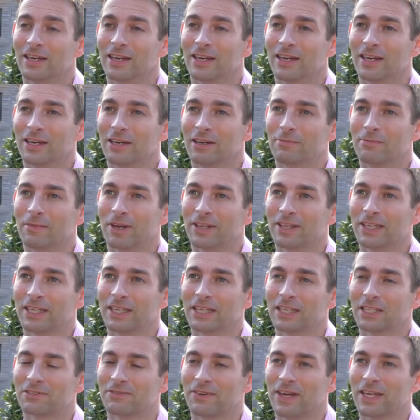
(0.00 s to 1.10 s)
um, I
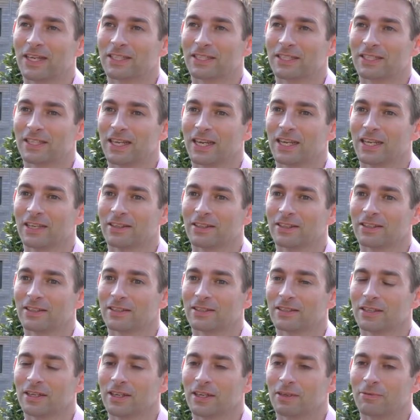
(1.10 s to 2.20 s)
think it's fair to say
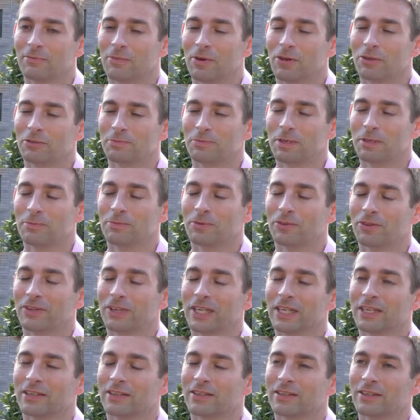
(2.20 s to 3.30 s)
that most people
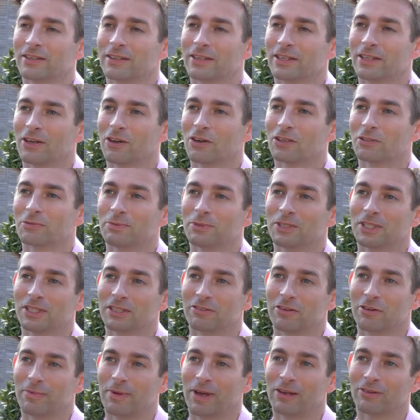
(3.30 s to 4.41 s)
think that
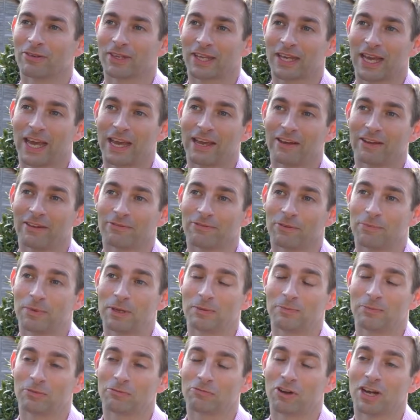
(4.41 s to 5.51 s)
hospices are about care for
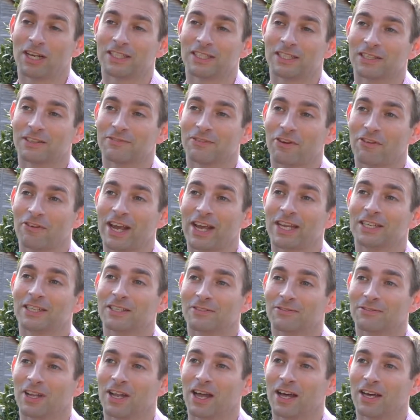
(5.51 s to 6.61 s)
people right at the very end
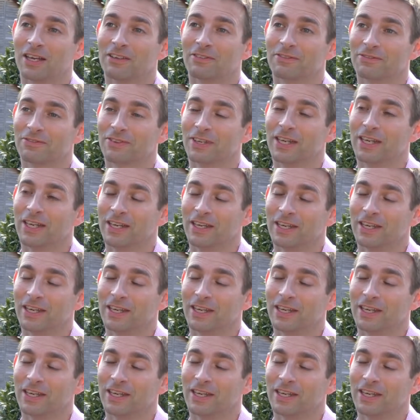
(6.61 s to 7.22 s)
of life